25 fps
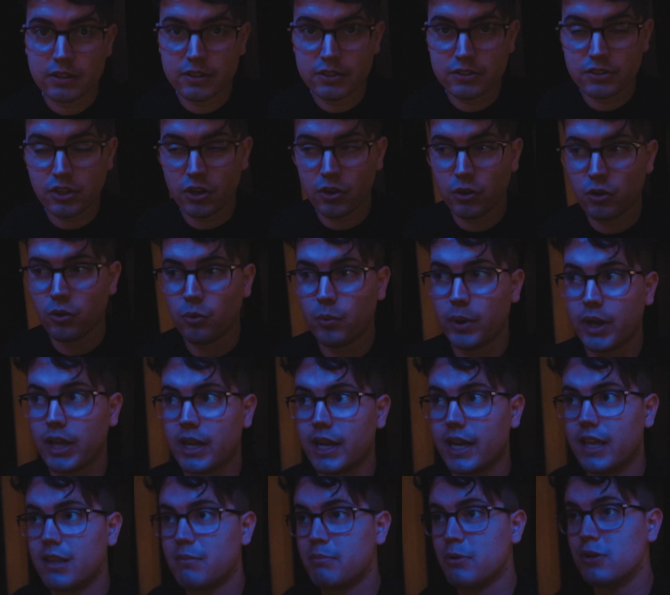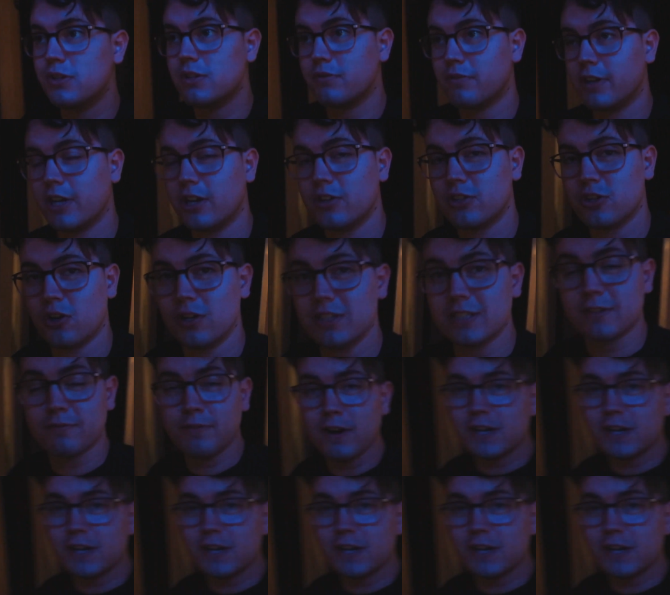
So we're gonna get the music video shot. It's the